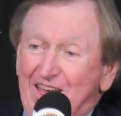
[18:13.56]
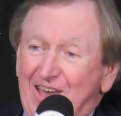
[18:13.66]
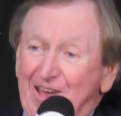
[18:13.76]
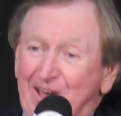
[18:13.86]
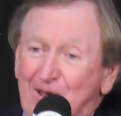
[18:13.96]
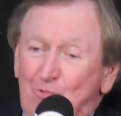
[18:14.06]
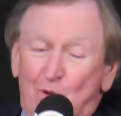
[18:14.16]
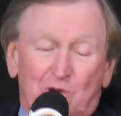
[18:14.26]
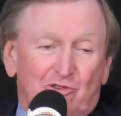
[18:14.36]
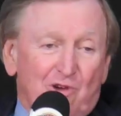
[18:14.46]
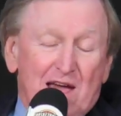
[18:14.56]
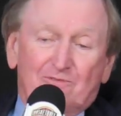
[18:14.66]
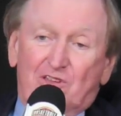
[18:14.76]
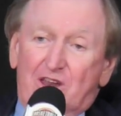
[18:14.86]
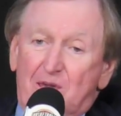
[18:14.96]
When we
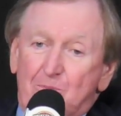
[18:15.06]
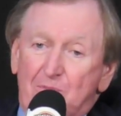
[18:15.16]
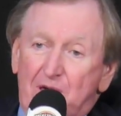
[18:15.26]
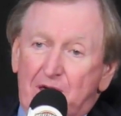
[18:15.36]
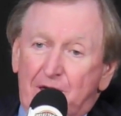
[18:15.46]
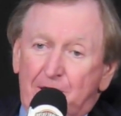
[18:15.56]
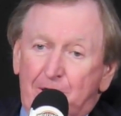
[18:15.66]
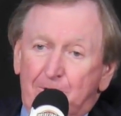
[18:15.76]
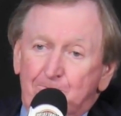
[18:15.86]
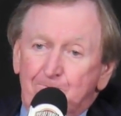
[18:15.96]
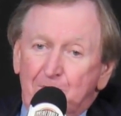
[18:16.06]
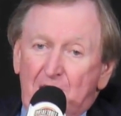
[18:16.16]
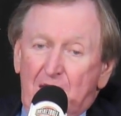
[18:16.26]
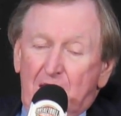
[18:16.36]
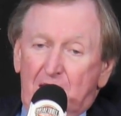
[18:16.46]
drafted him.
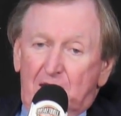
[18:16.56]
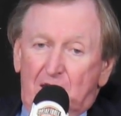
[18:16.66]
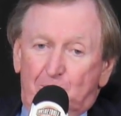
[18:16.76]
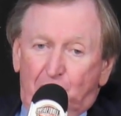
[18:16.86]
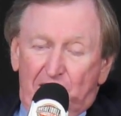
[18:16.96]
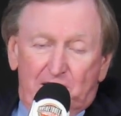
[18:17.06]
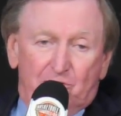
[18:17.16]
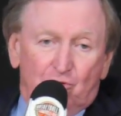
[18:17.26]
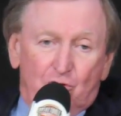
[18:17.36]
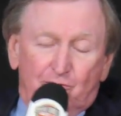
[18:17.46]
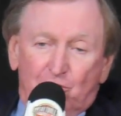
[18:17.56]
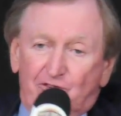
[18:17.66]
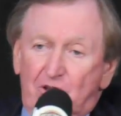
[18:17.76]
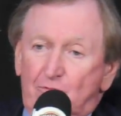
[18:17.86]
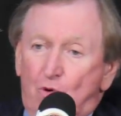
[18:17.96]
He played at the
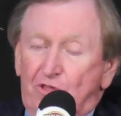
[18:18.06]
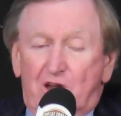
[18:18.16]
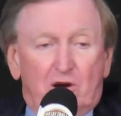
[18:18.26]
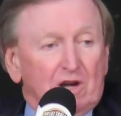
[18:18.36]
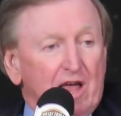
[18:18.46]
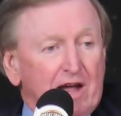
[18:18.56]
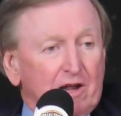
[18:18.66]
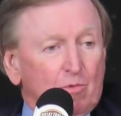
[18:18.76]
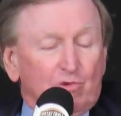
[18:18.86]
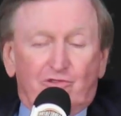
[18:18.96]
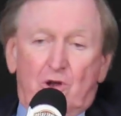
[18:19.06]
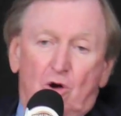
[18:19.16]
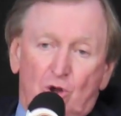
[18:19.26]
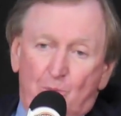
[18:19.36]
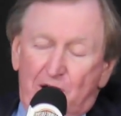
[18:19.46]
University of North Carolina, was an
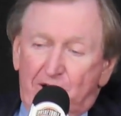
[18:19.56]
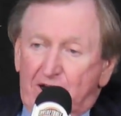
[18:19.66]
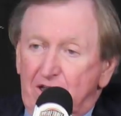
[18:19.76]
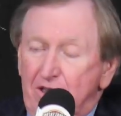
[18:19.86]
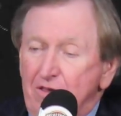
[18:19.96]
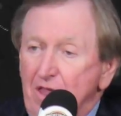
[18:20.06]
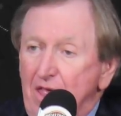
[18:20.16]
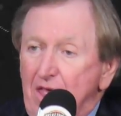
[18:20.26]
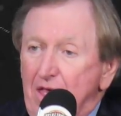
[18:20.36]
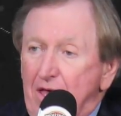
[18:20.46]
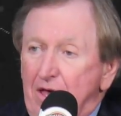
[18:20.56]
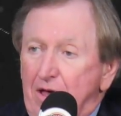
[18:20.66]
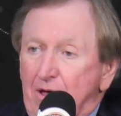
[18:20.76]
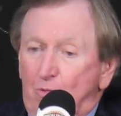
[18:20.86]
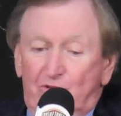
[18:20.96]
All-American,
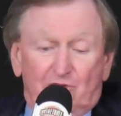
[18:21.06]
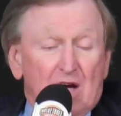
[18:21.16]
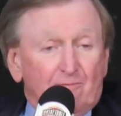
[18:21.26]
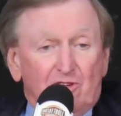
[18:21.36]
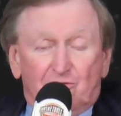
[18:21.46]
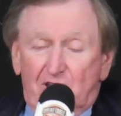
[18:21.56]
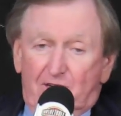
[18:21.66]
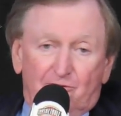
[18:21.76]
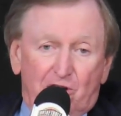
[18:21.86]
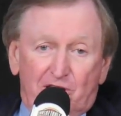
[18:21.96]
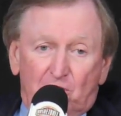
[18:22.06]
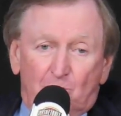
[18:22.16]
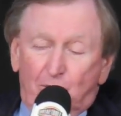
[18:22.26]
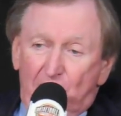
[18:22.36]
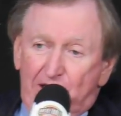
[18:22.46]
was obviously a very
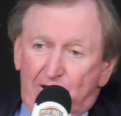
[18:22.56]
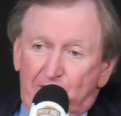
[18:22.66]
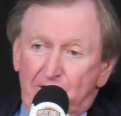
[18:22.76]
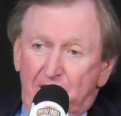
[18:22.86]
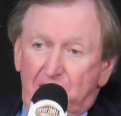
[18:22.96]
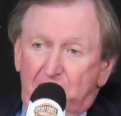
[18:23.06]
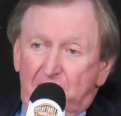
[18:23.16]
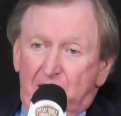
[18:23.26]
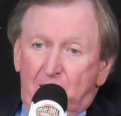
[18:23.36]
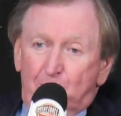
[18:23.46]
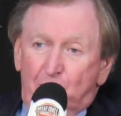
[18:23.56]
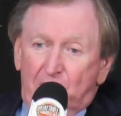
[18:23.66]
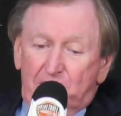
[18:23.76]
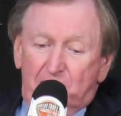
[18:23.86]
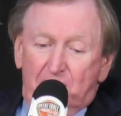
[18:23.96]
good player.
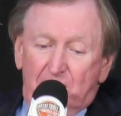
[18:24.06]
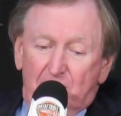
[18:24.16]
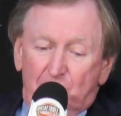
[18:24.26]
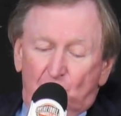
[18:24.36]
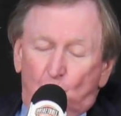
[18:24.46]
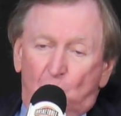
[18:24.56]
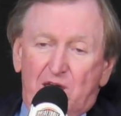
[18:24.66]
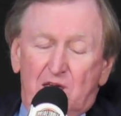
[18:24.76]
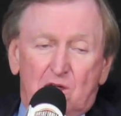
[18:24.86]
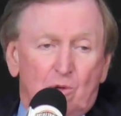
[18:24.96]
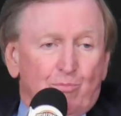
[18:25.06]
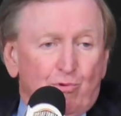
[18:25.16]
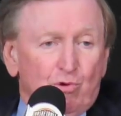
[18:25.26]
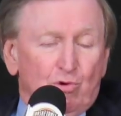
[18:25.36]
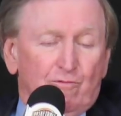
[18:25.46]
But the way he
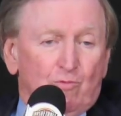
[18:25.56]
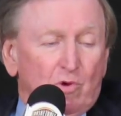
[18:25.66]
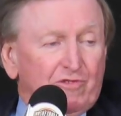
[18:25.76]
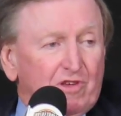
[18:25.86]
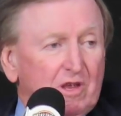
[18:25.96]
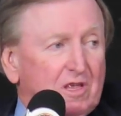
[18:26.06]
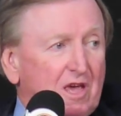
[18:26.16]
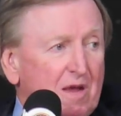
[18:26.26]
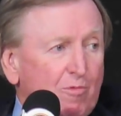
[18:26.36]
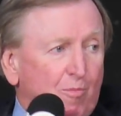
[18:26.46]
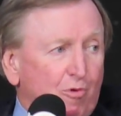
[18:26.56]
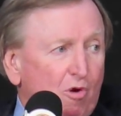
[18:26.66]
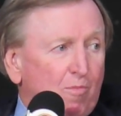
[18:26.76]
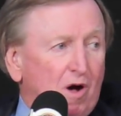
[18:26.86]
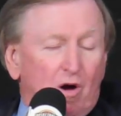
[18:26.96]
improved once he came to
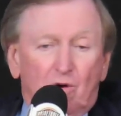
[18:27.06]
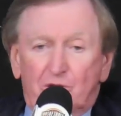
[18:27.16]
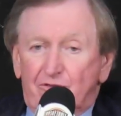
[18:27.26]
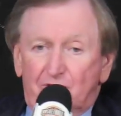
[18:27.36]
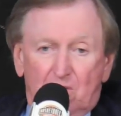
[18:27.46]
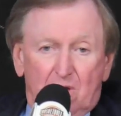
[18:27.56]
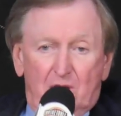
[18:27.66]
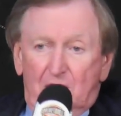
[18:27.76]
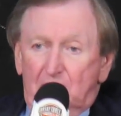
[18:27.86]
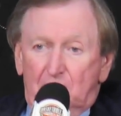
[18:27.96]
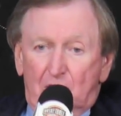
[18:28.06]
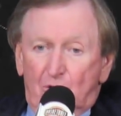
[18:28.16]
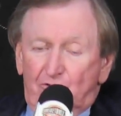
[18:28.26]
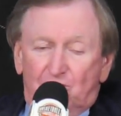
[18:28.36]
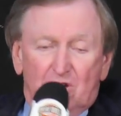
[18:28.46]
pro ball is, you
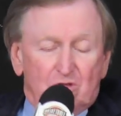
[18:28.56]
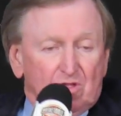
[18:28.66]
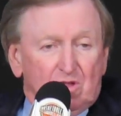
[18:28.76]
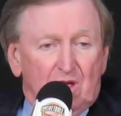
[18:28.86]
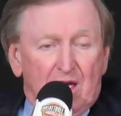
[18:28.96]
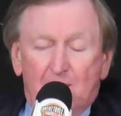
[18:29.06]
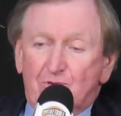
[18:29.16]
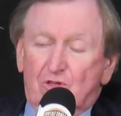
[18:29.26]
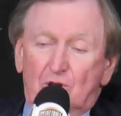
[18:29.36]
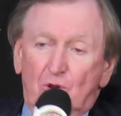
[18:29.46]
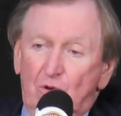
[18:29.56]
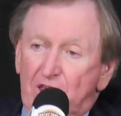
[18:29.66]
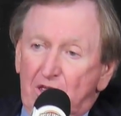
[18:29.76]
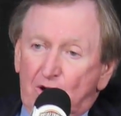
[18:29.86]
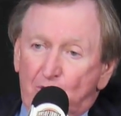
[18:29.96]
know, just
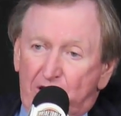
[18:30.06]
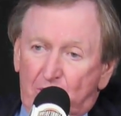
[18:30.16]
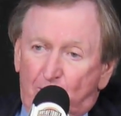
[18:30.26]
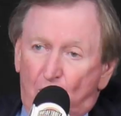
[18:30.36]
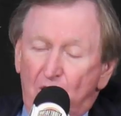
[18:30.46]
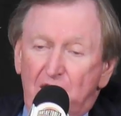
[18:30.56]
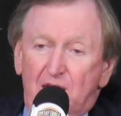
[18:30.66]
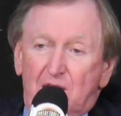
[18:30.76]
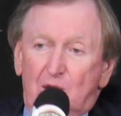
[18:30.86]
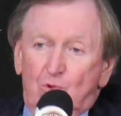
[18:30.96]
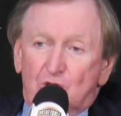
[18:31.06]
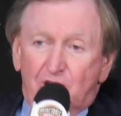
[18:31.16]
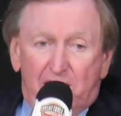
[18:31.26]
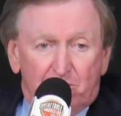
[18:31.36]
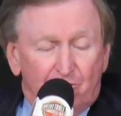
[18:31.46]
absolutely incredible. He was
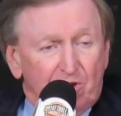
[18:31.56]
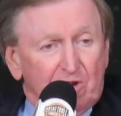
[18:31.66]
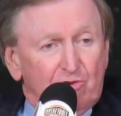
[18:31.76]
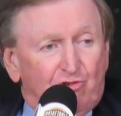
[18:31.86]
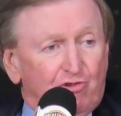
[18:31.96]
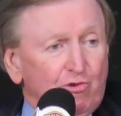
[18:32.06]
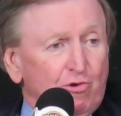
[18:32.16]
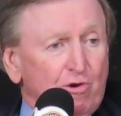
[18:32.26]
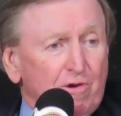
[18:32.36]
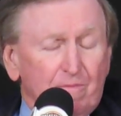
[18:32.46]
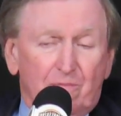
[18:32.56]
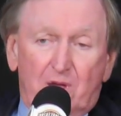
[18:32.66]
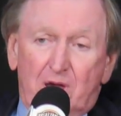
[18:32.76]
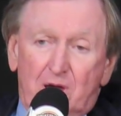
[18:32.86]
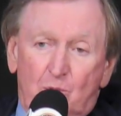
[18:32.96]
not a very good shooter
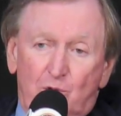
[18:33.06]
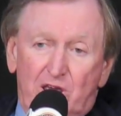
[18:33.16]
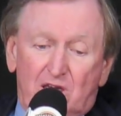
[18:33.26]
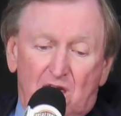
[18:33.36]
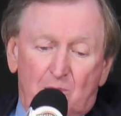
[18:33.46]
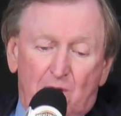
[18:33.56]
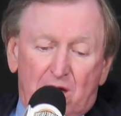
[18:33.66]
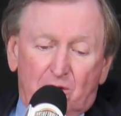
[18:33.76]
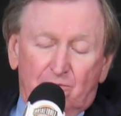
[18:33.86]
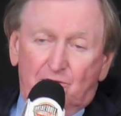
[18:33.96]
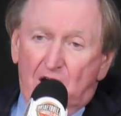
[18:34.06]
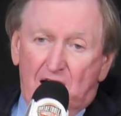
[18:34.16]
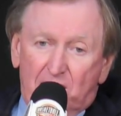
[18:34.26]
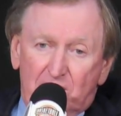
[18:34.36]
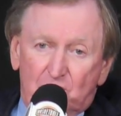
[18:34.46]
when he came out of
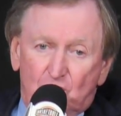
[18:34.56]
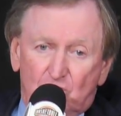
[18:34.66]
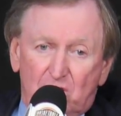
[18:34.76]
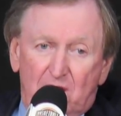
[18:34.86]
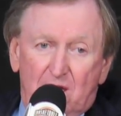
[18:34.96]
college.